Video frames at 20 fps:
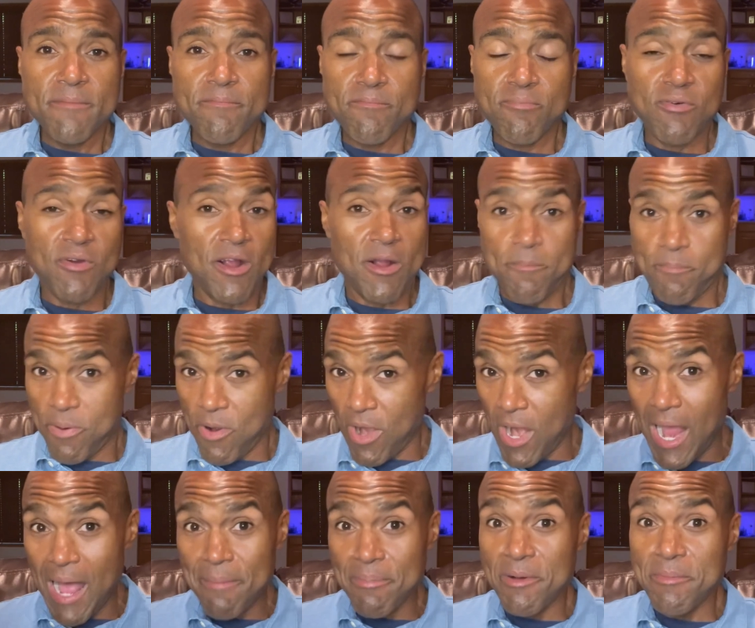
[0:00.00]

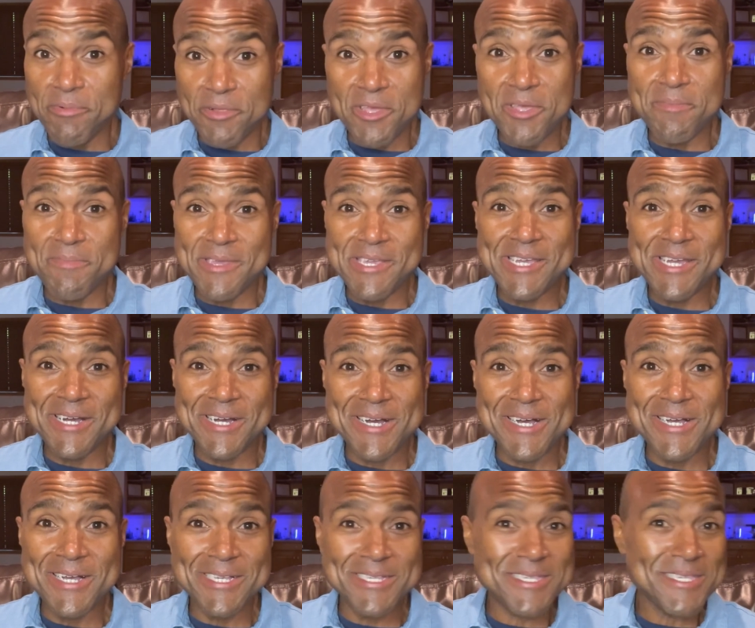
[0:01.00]
Probably
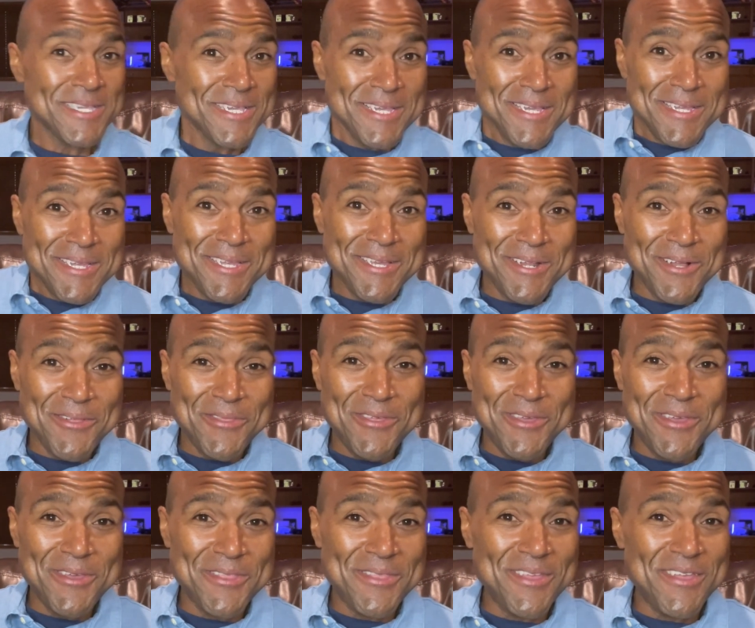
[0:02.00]
because, you know,
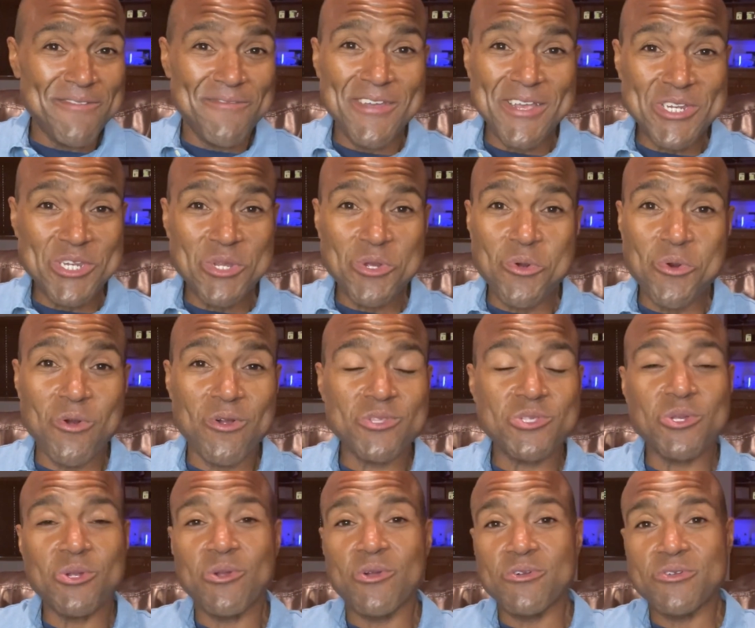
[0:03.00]
the eviction courts
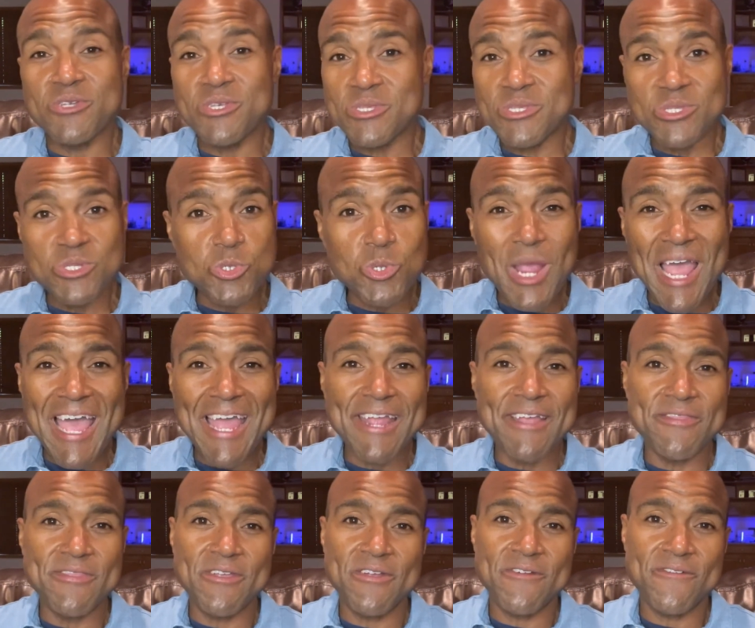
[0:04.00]
are just
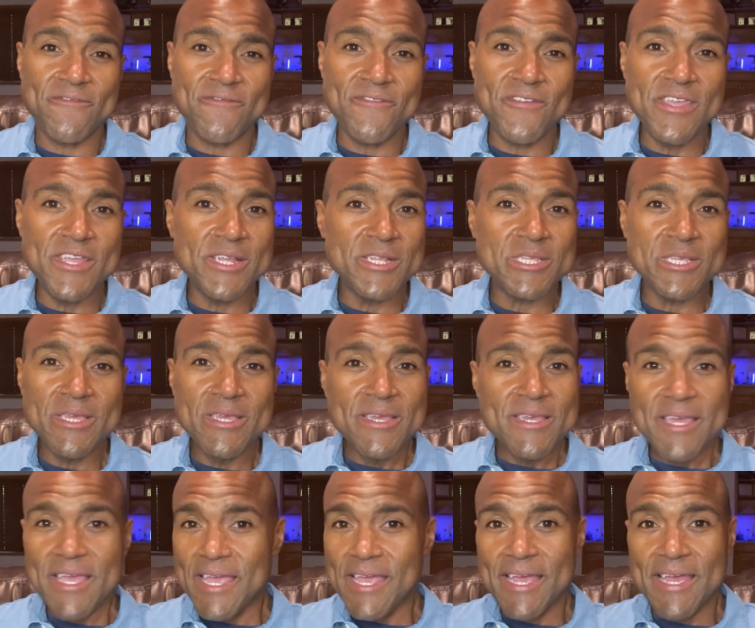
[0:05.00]
dragging their feet
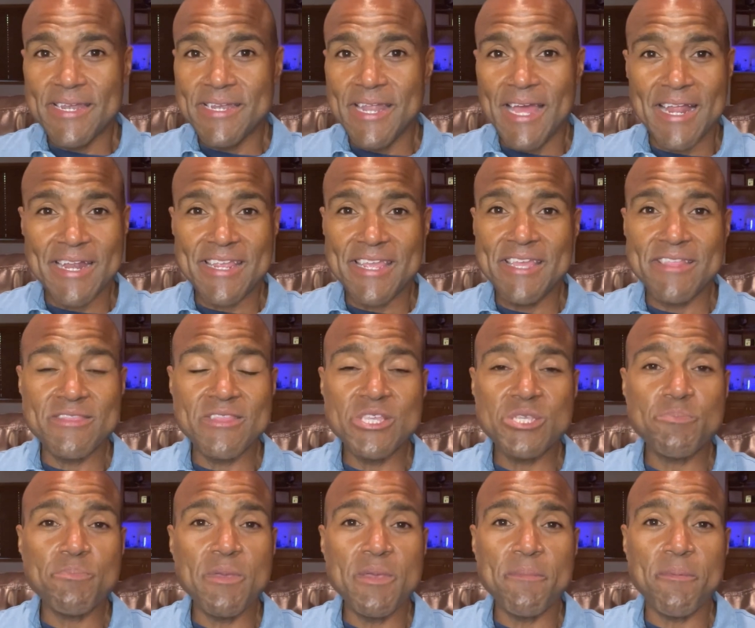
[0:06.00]
and not getting
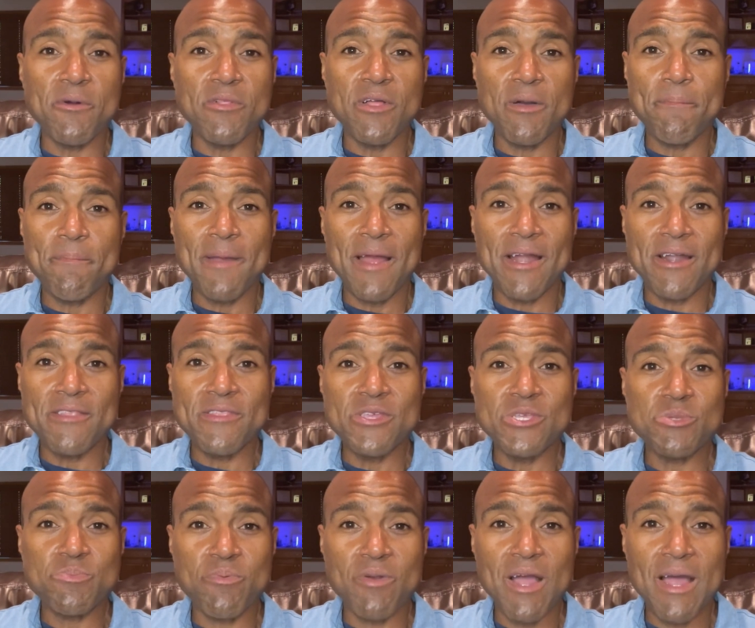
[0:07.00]
these people up out of these
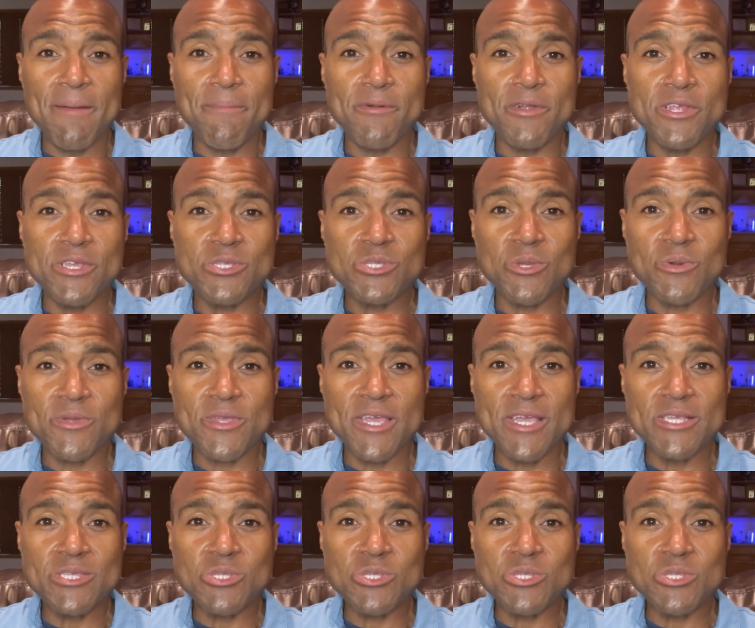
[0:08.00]
properties, okay?